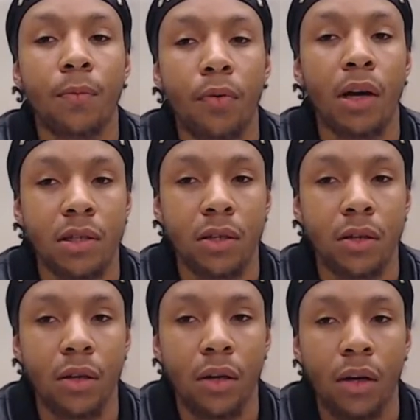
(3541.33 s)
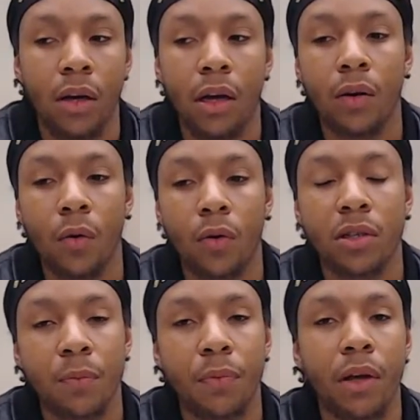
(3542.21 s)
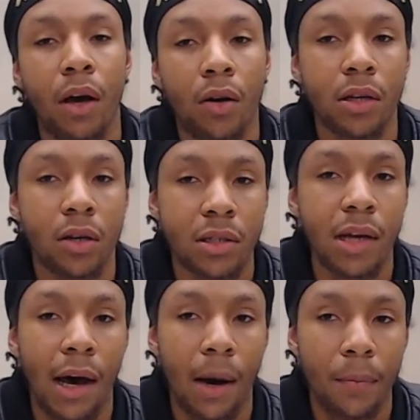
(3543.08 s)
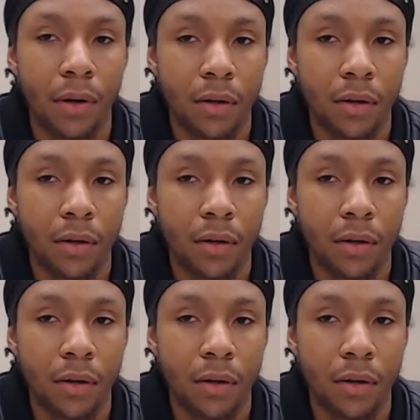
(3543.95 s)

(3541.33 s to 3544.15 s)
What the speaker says: oppressor in order to be on top.